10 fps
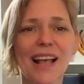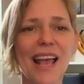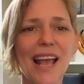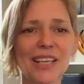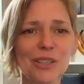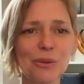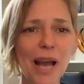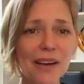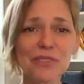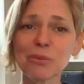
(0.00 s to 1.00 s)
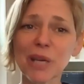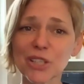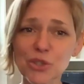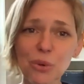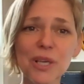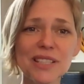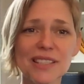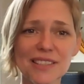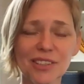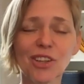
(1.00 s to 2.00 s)
and you have to make
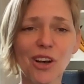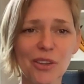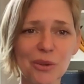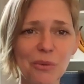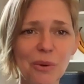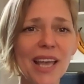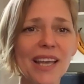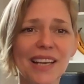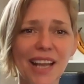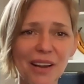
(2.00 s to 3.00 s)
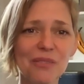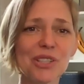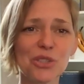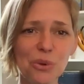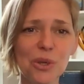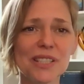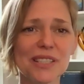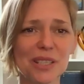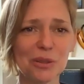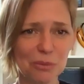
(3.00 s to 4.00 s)
choices along the way and every choice
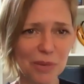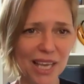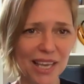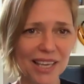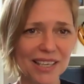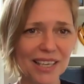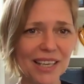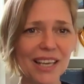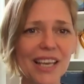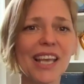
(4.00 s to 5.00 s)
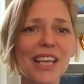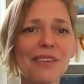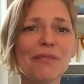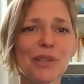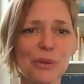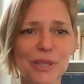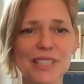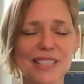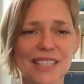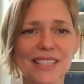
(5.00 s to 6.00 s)
that you make
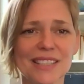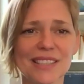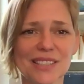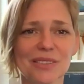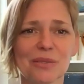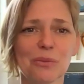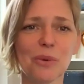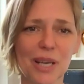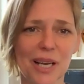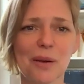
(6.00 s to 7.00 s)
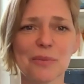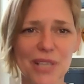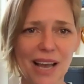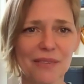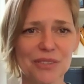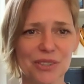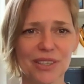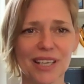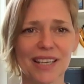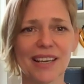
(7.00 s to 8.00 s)
influences what comes after
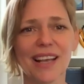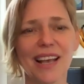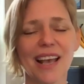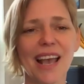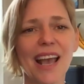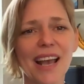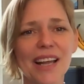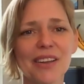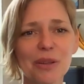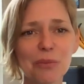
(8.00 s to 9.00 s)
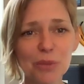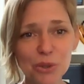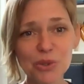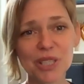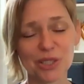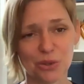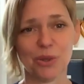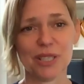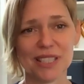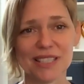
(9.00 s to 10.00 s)
it and the music
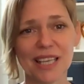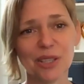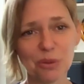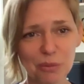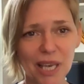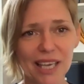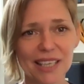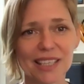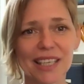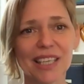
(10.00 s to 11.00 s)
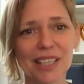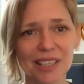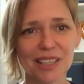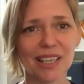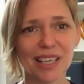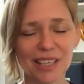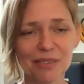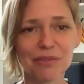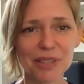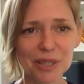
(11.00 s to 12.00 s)
choices that you make in in a
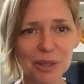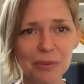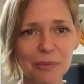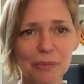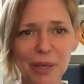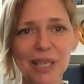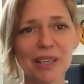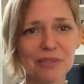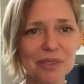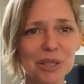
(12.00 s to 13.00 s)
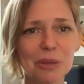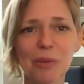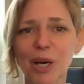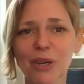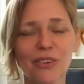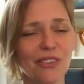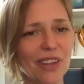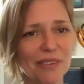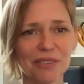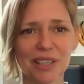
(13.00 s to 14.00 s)
film making a film are
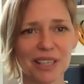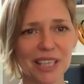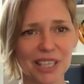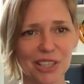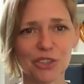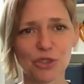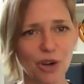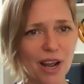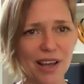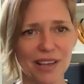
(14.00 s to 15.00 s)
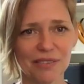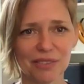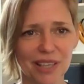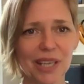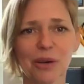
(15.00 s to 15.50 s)
definitely going to drive like